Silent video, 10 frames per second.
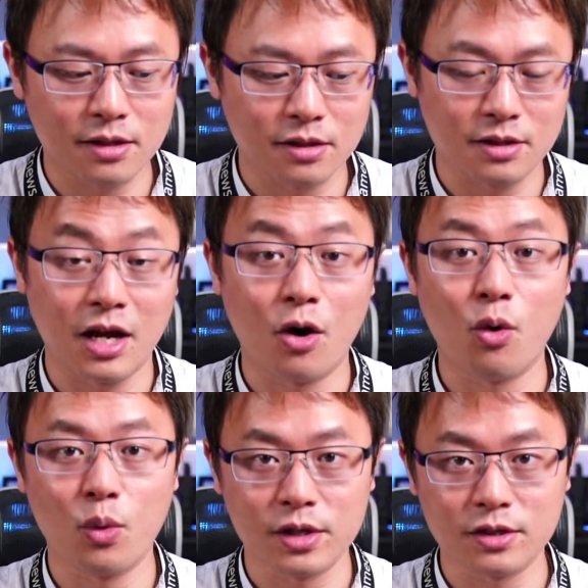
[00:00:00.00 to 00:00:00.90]
because they
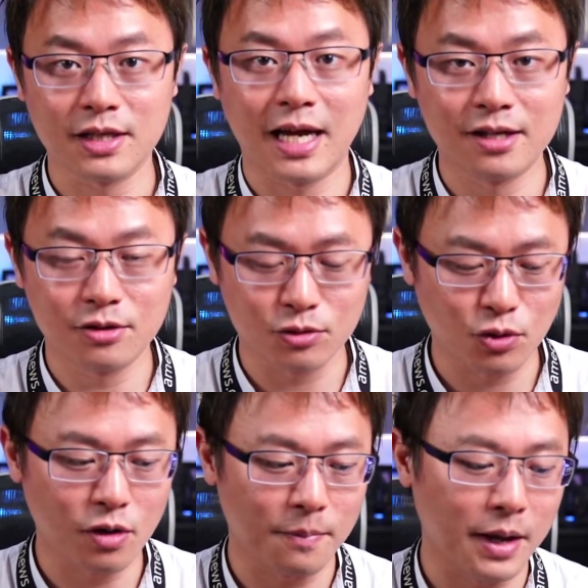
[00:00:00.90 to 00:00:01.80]
always like to
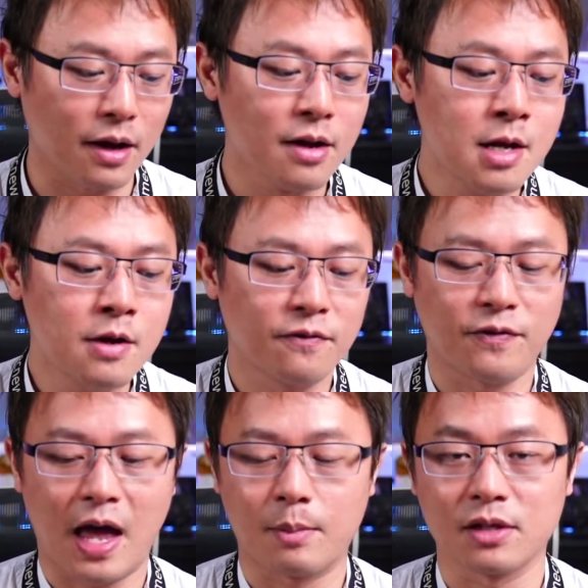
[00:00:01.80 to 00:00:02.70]
talk about
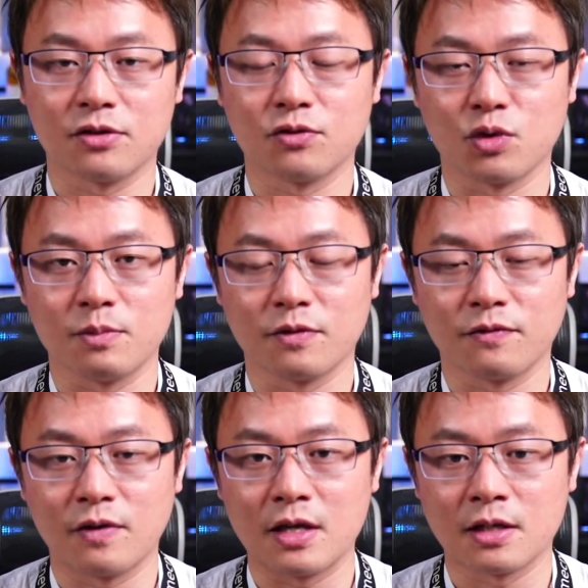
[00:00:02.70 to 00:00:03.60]
family streams
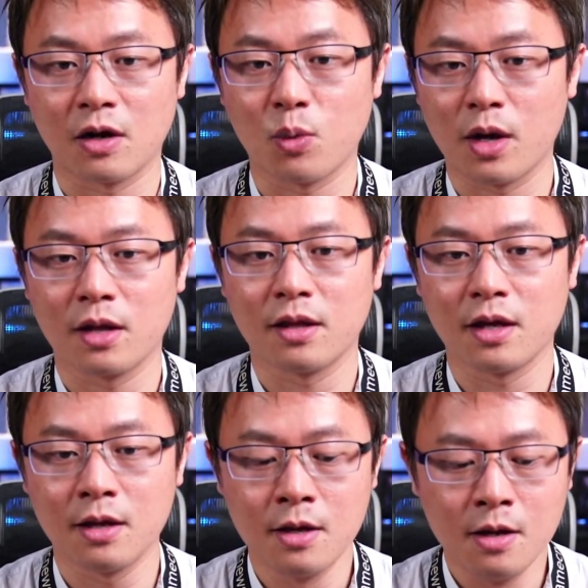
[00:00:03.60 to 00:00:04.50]
visa, where they